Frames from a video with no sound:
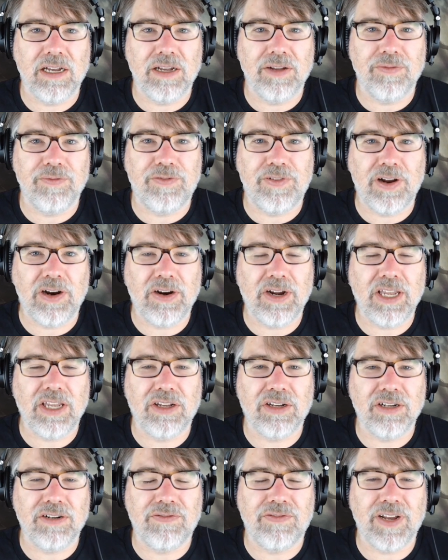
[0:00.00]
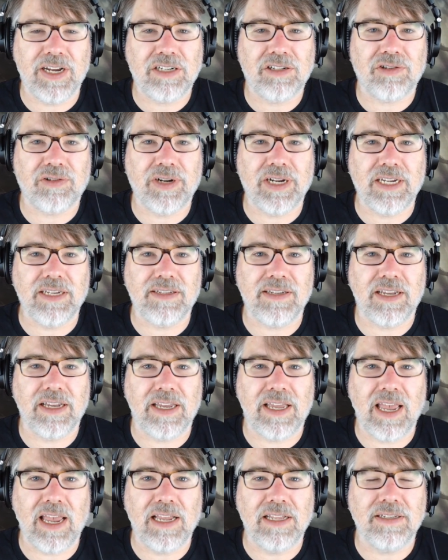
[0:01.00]
very good victories
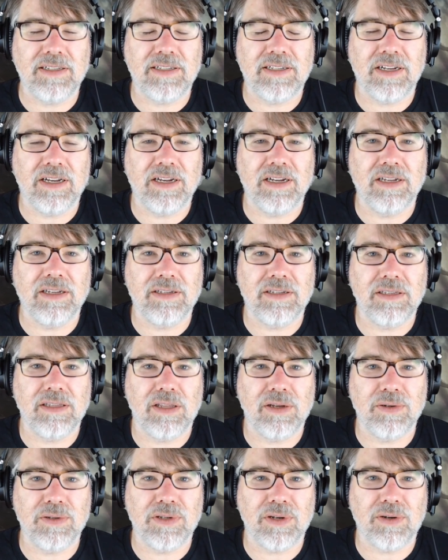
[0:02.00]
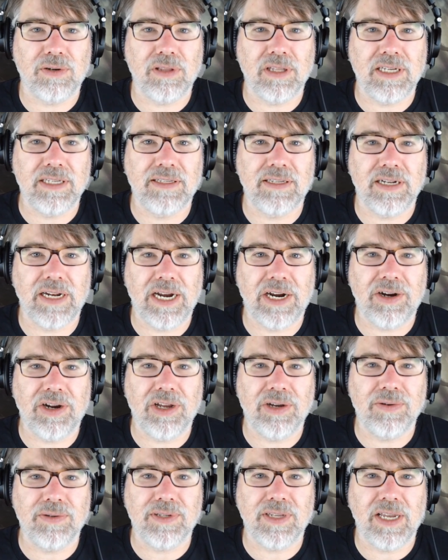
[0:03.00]
against those early
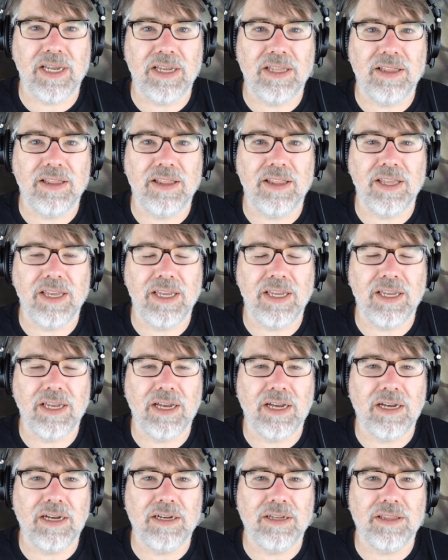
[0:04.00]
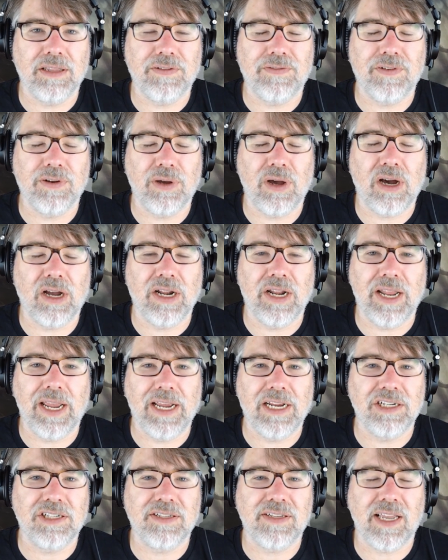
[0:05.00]
scenarios in the Forgotten
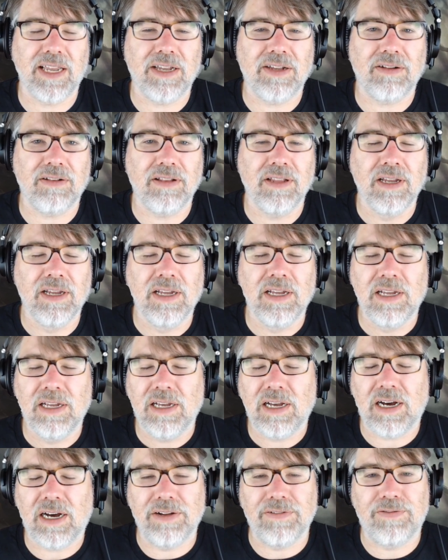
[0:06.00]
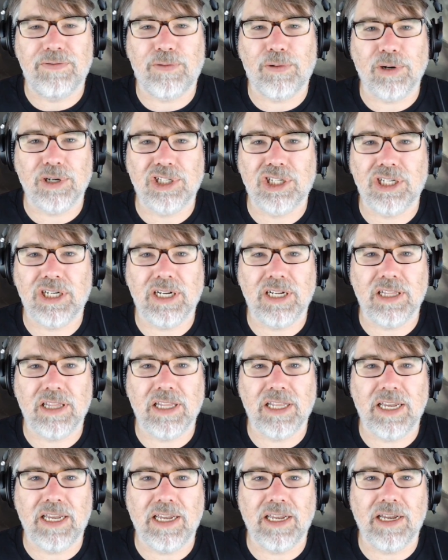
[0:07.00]
Age cycle.
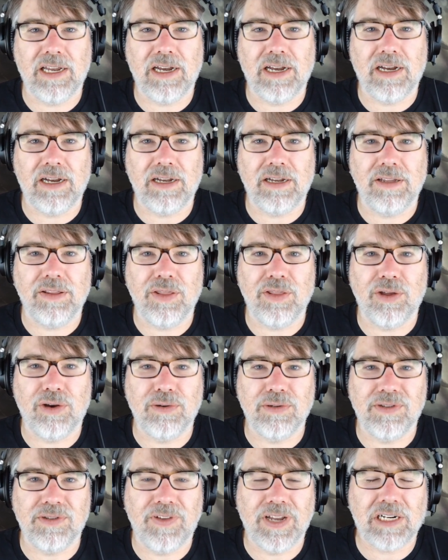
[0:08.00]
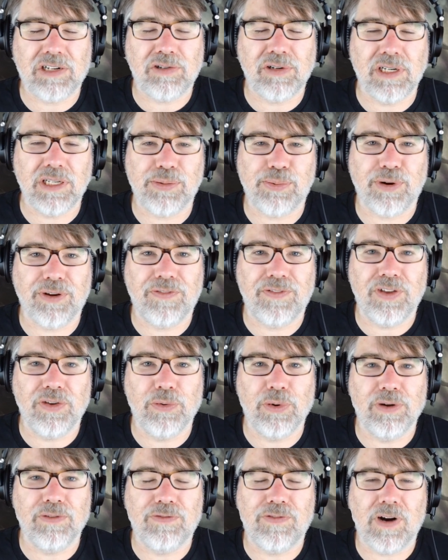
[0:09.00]
Unfortunately, those victories were
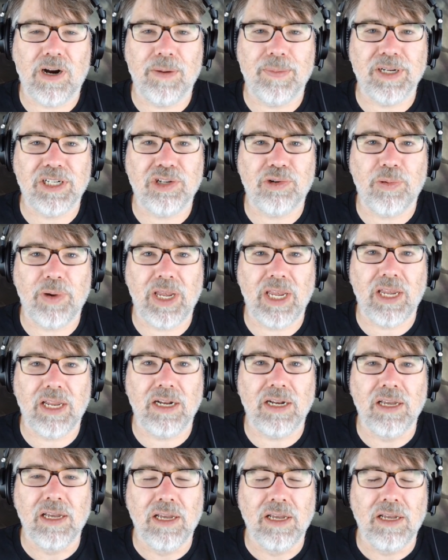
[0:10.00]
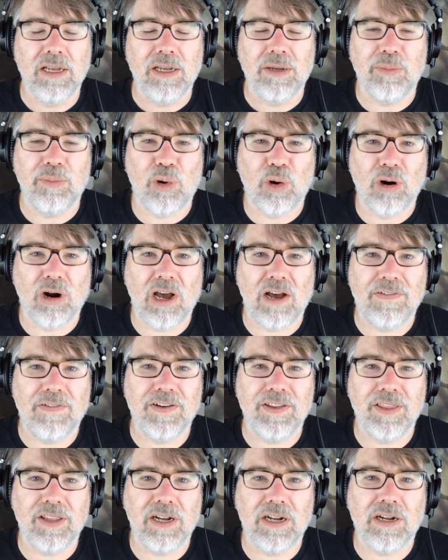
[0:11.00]
few and far between. More
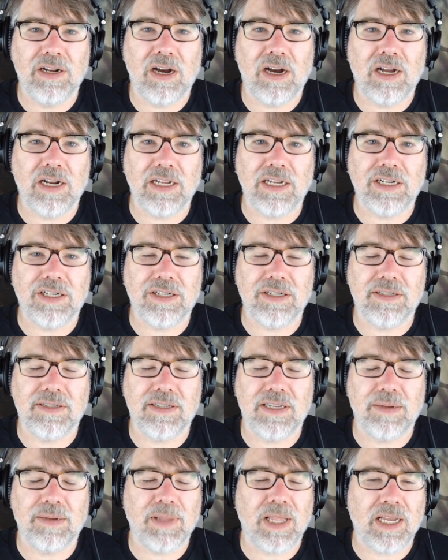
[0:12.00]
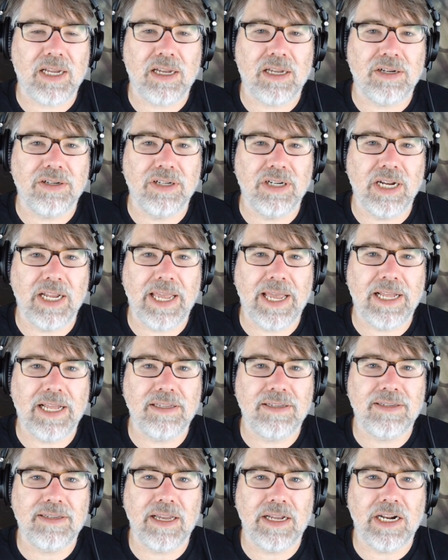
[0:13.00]
often than not, it just seemed like I couldn't
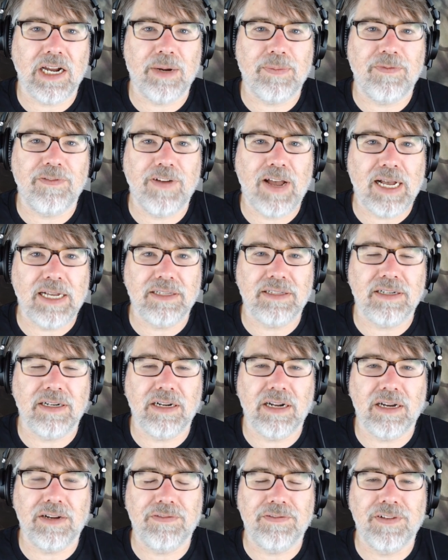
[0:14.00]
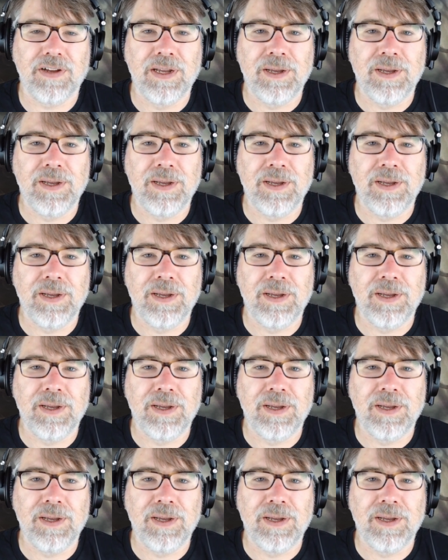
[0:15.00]
get set up fast enough